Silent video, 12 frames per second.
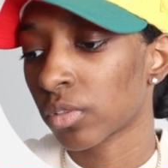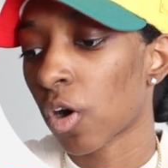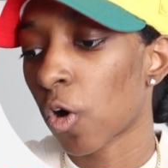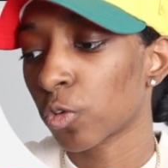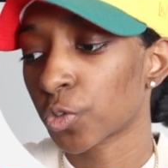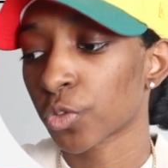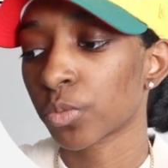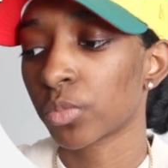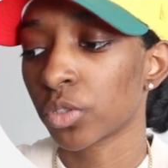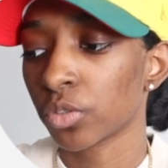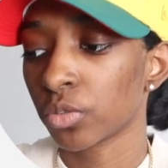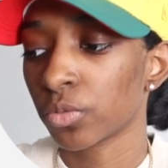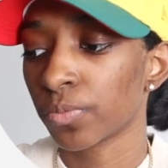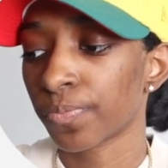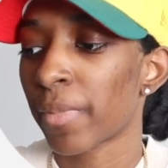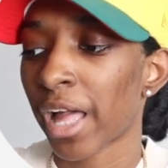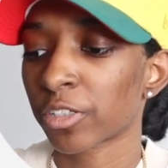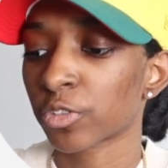ultra blue.
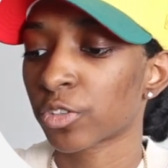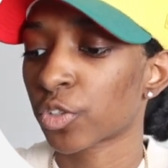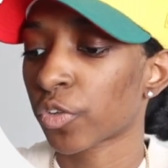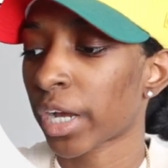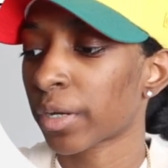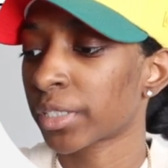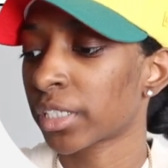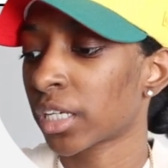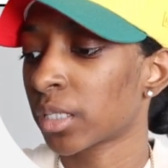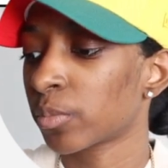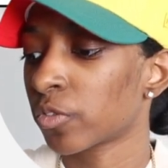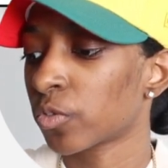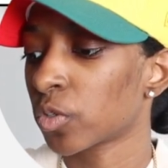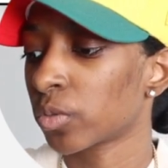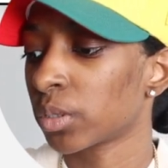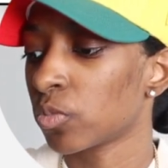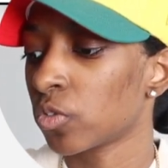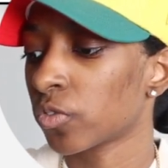Match to crown again before
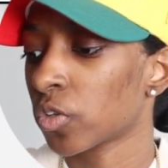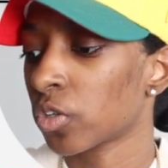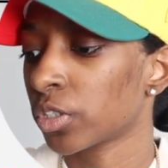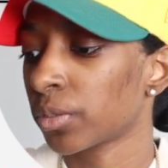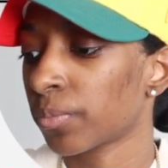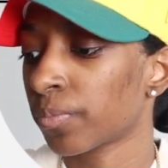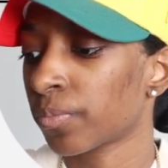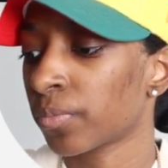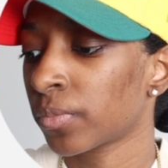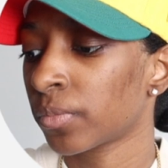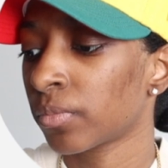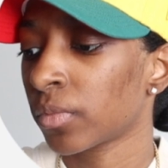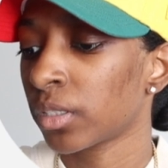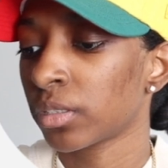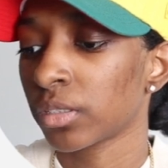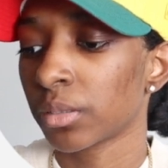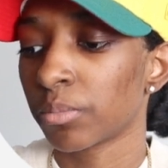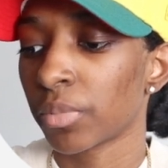we move on.
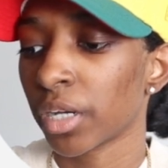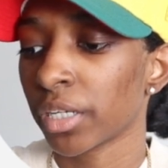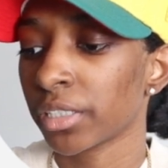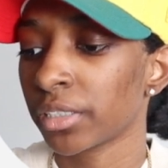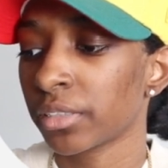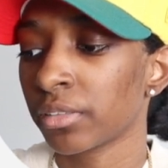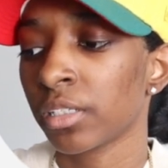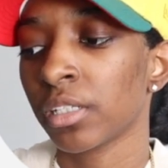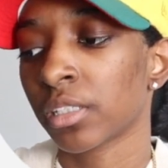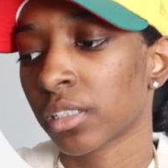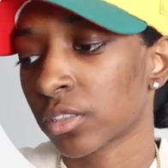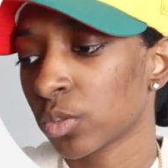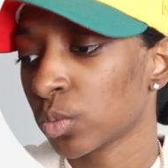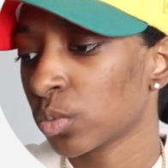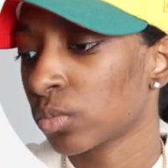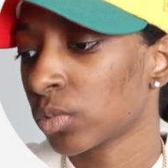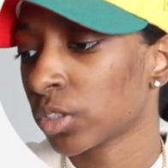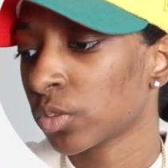The button, let's
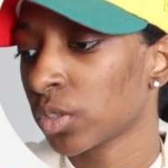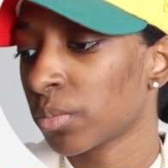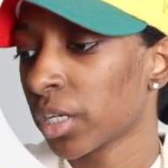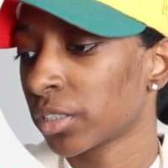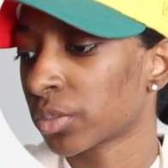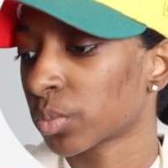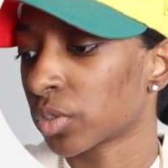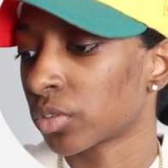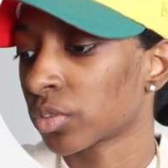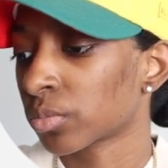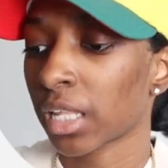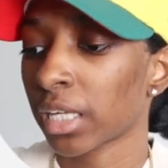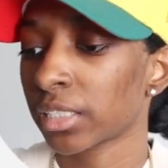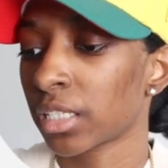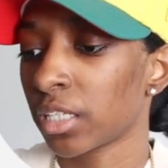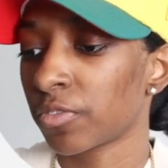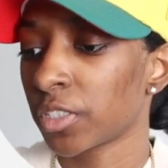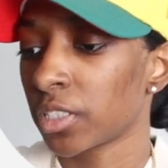do a button switch. I like
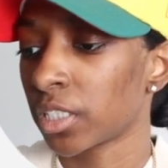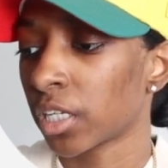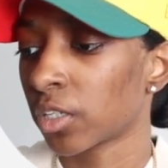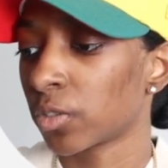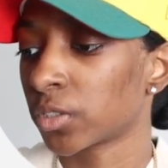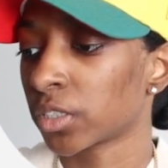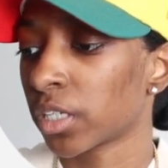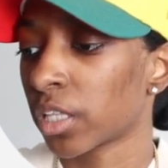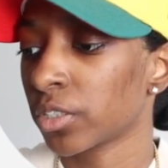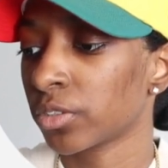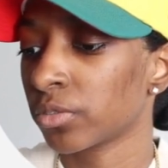navy and yellow together.